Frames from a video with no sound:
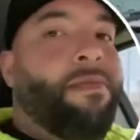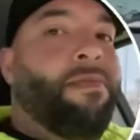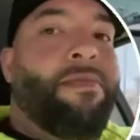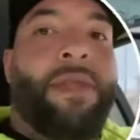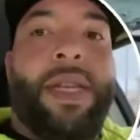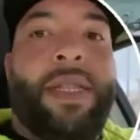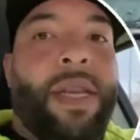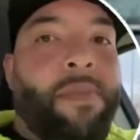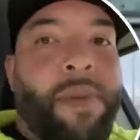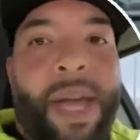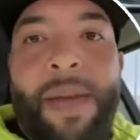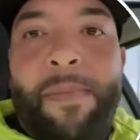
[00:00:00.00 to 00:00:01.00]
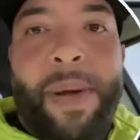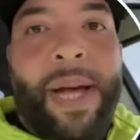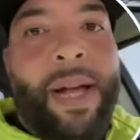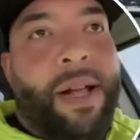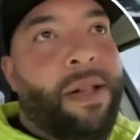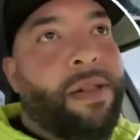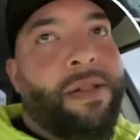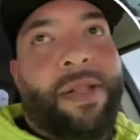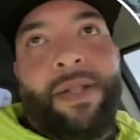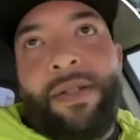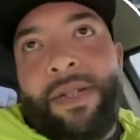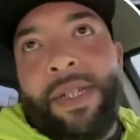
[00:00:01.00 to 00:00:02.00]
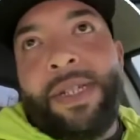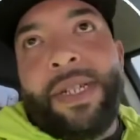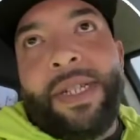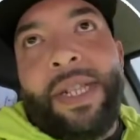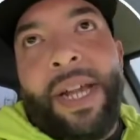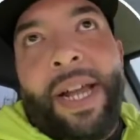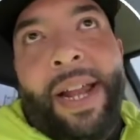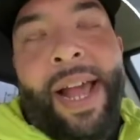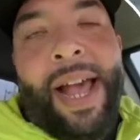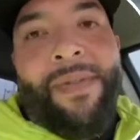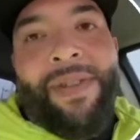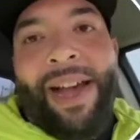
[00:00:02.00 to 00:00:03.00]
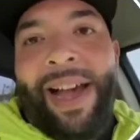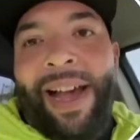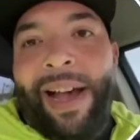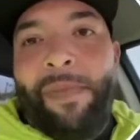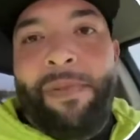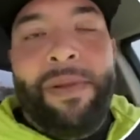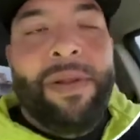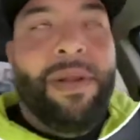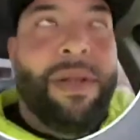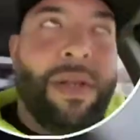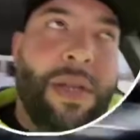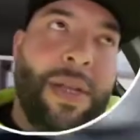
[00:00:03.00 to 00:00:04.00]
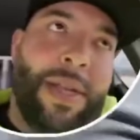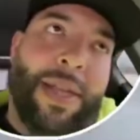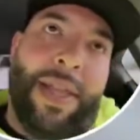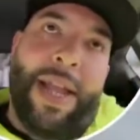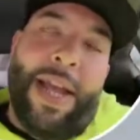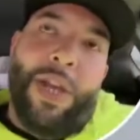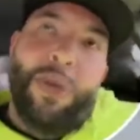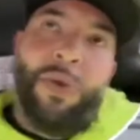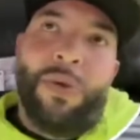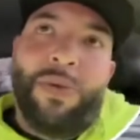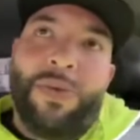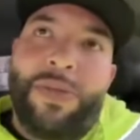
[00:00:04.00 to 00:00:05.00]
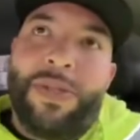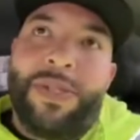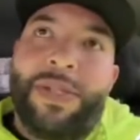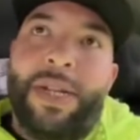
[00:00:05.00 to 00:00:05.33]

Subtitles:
they take PayPal and things like that. And I have an app that I use